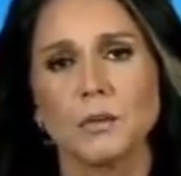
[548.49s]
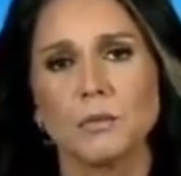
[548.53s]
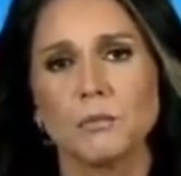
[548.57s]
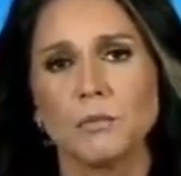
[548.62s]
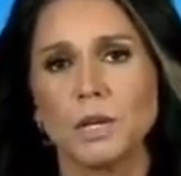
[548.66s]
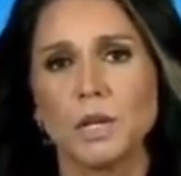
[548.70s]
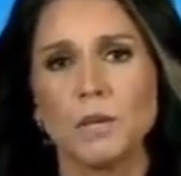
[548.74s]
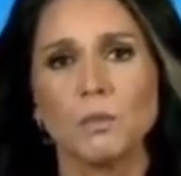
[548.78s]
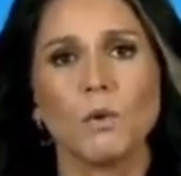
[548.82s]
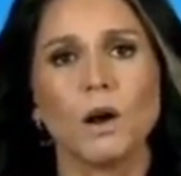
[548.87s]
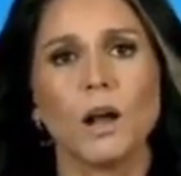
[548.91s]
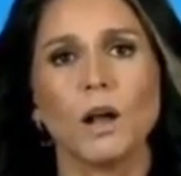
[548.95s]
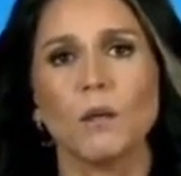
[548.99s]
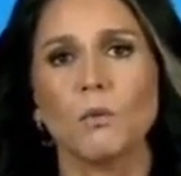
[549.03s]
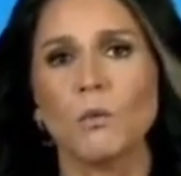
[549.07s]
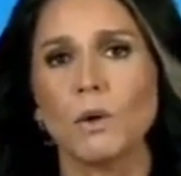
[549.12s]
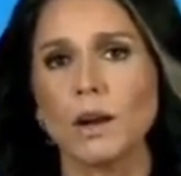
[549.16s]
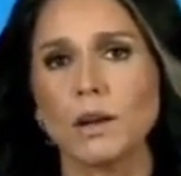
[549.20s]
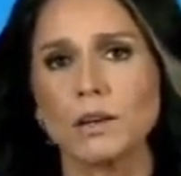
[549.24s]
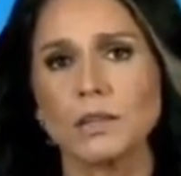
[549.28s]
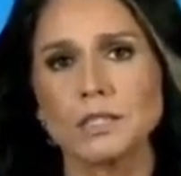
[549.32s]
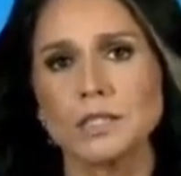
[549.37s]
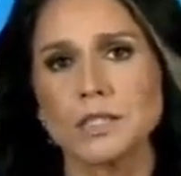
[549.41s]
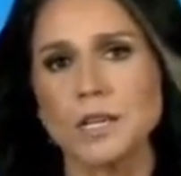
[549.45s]
Meanwhile,
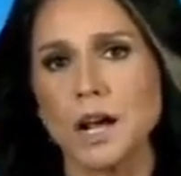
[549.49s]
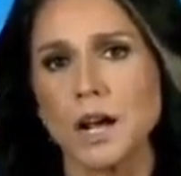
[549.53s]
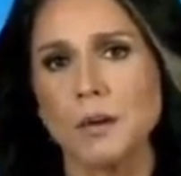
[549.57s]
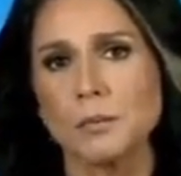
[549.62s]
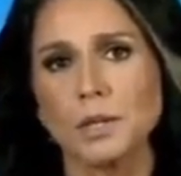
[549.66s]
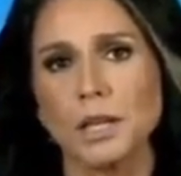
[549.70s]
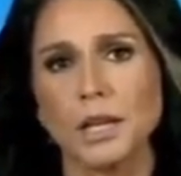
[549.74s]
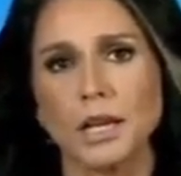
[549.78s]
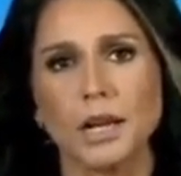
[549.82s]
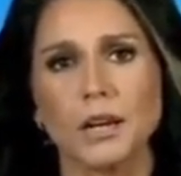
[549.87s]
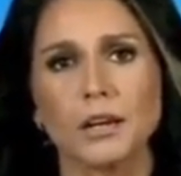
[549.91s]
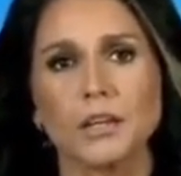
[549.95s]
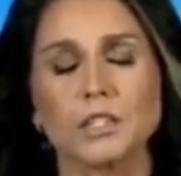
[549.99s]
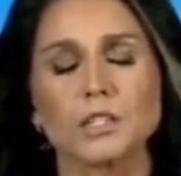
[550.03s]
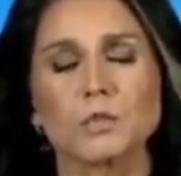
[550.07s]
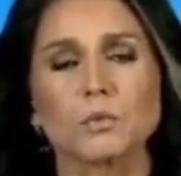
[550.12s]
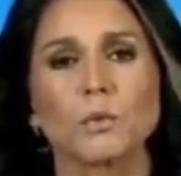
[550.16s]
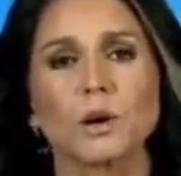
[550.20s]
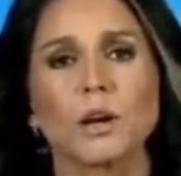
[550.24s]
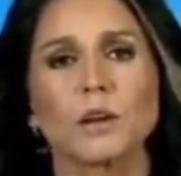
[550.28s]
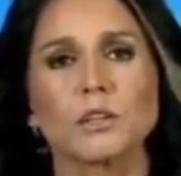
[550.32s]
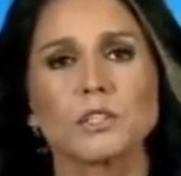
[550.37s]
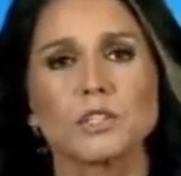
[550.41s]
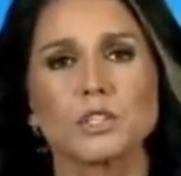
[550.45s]
where is Kamala Harris?
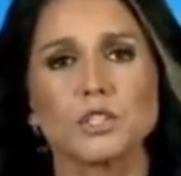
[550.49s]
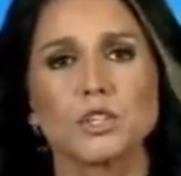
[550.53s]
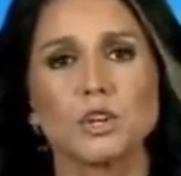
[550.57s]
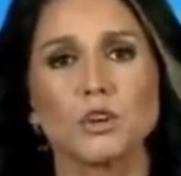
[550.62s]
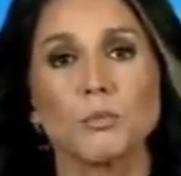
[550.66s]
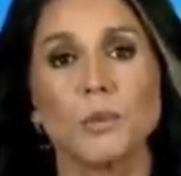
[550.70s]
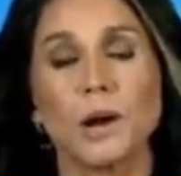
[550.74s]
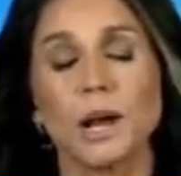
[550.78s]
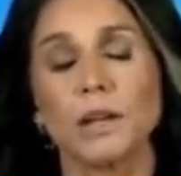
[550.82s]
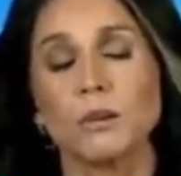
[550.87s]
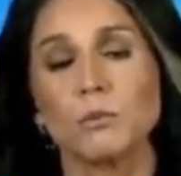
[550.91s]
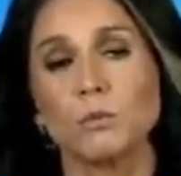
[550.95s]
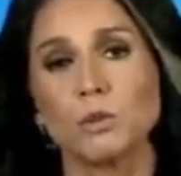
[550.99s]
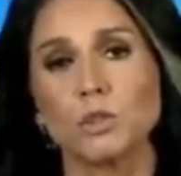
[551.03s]
Where is Joe Biden?